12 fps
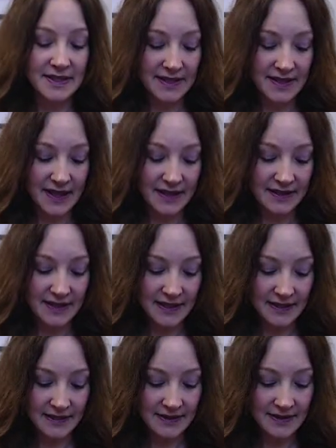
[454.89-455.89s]

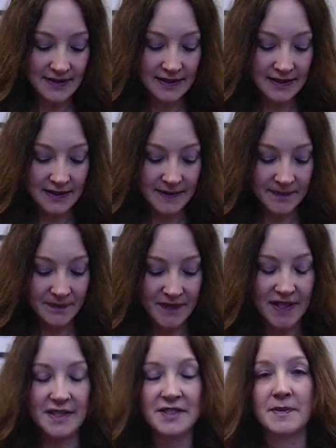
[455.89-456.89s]
And the
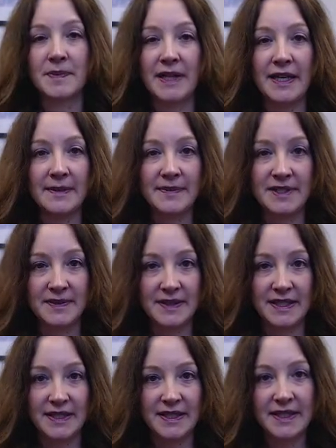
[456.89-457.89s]
interplay
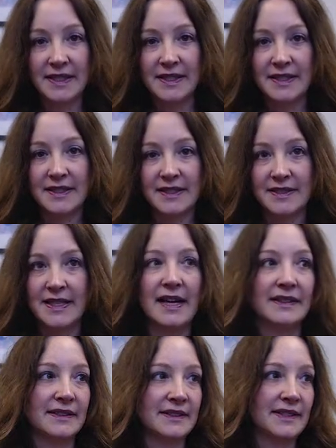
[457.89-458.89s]
between
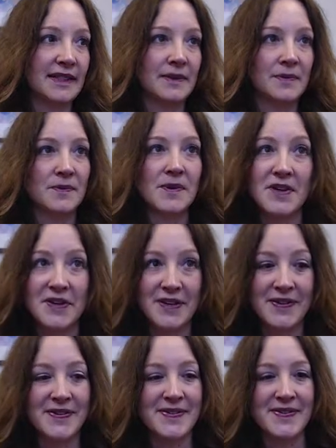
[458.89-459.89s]
talent and work
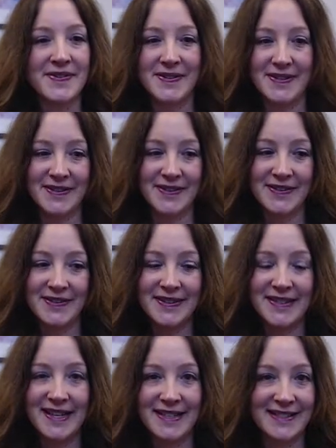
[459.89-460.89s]
or
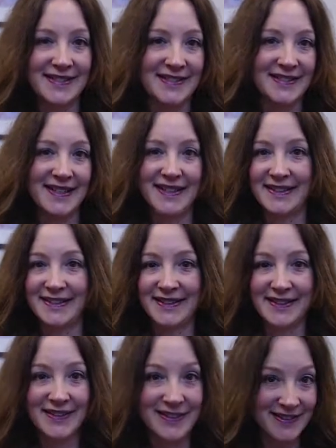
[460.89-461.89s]
nature
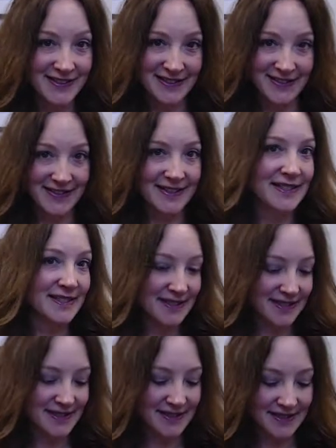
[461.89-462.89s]
and nurture is
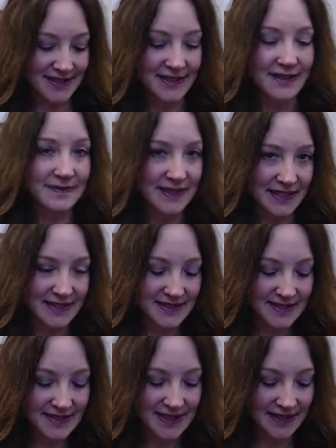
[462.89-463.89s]
a
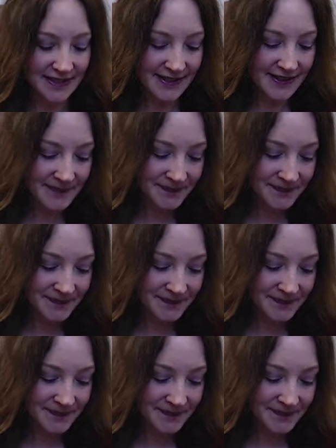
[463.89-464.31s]
complex idea.